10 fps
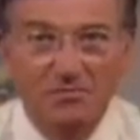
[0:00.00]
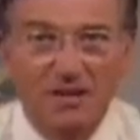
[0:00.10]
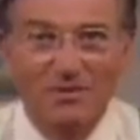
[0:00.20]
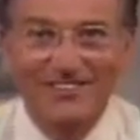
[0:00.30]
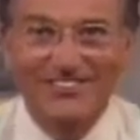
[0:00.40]

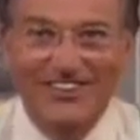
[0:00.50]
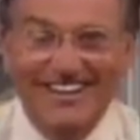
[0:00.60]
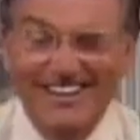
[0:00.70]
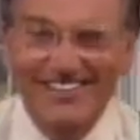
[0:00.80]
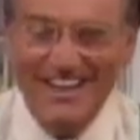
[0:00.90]
better way of doing
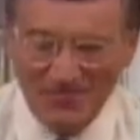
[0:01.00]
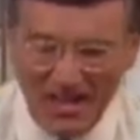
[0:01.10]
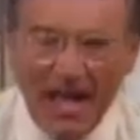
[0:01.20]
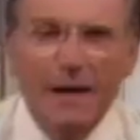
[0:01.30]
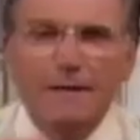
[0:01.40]
it, okay?
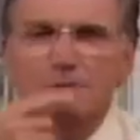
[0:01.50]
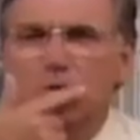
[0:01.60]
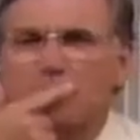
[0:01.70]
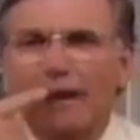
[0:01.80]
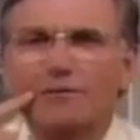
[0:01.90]
And it gives
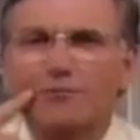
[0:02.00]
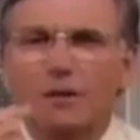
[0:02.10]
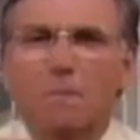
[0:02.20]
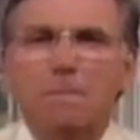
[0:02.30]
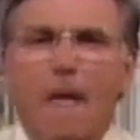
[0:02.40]
you
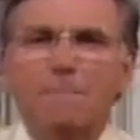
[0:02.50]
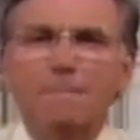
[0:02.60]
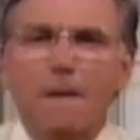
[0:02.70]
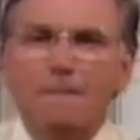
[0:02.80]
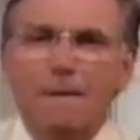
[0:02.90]
mouthfeel,
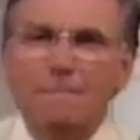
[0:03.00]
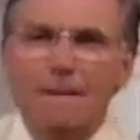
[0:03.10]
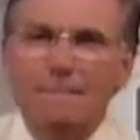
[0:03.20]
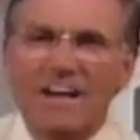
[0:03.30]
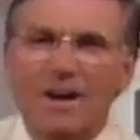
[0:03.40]

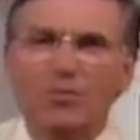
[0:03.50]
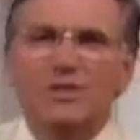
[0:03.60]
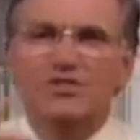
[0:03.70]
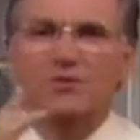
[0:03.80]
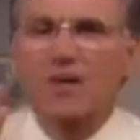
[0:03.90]

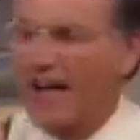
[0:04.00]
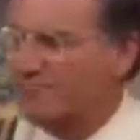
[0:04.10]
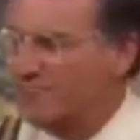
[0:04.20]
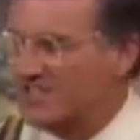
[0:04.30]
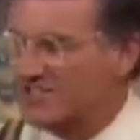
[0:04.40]
which you'd have
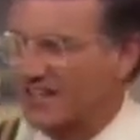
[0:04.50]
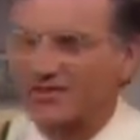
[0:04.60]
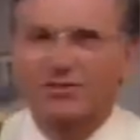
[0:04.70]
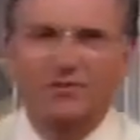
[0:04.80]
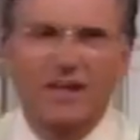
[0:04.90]

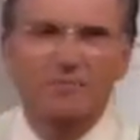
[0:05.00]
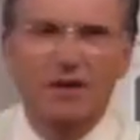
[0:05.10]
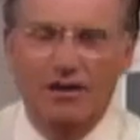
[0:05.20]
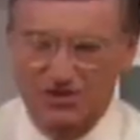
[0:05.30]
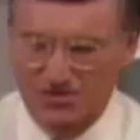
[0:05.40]
missing from that
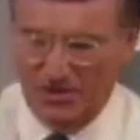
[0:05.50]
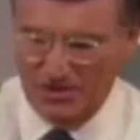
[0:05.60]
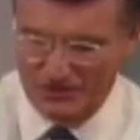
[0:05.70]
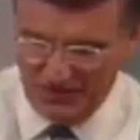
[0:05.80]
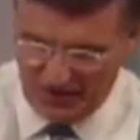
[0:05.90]
marvelous
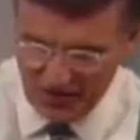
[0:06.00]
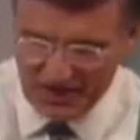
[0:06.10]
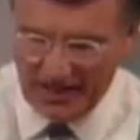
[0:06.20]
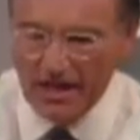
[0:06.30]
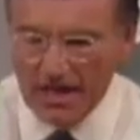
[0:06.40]
pot au feu.
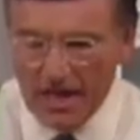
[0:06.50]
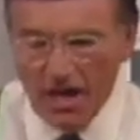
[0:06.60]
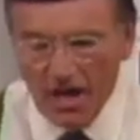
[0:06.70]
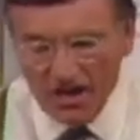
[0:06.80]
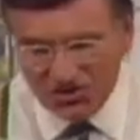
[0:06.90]
Okay,
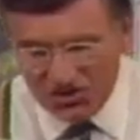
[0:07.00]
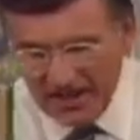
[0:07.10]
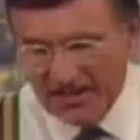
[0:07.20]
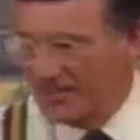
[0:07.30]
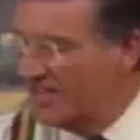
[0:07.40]

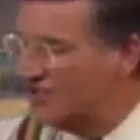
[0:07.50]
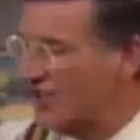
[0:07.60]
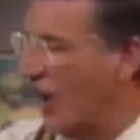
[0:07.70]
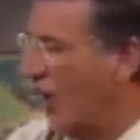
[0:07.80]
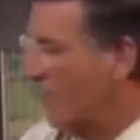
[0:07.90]
stick this
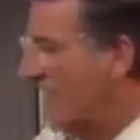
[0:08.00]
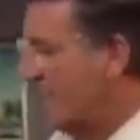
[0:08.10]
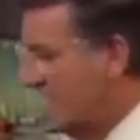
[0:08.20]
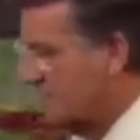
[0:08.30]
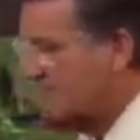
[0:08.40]
on the
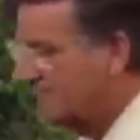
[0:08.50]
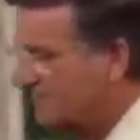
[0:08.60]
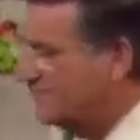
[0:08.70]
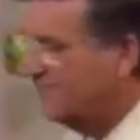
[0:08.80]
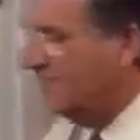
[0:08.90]
heat.
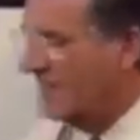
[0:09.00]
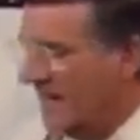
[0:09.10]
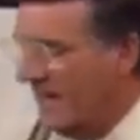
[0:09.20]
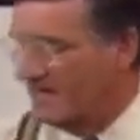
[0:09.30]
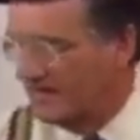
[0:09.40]

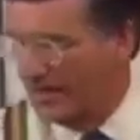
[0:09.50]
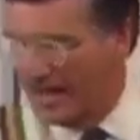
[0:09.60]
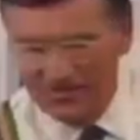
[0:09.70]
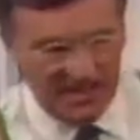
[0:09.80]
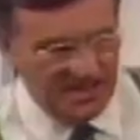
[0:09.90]
Now, I don't
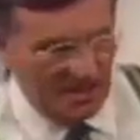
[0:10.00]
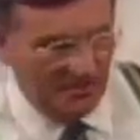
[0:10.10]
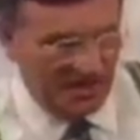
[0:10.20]
have any heat over